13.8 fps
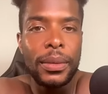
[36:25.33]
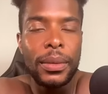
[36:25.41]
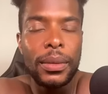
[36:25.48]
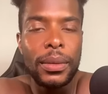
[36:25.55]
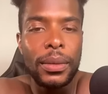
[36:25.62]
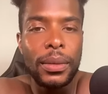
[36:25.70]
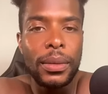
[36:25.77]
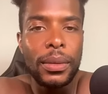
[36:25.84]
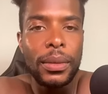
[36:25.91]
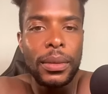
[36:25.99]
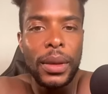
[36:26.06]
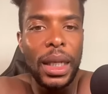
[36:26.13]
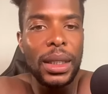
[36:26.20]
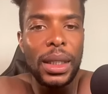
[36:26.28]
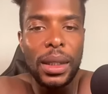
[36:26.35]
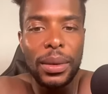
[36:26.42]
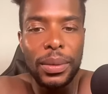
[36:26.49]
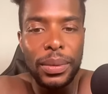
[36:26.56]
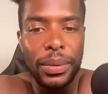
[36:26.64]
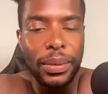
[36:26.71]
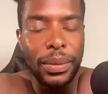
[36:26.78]
That's it.
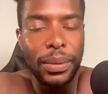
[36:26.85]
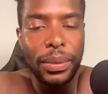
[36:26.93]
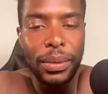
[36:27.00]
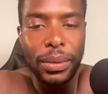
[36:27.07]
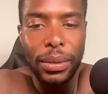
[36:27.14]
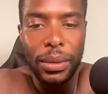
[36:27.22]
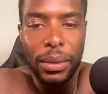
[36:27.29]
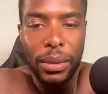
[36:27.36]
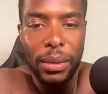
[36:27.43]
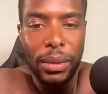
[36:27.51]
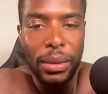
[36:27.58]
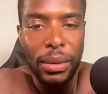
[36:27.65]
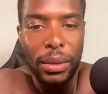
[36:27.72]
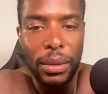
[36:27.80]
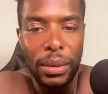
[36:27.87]
Stank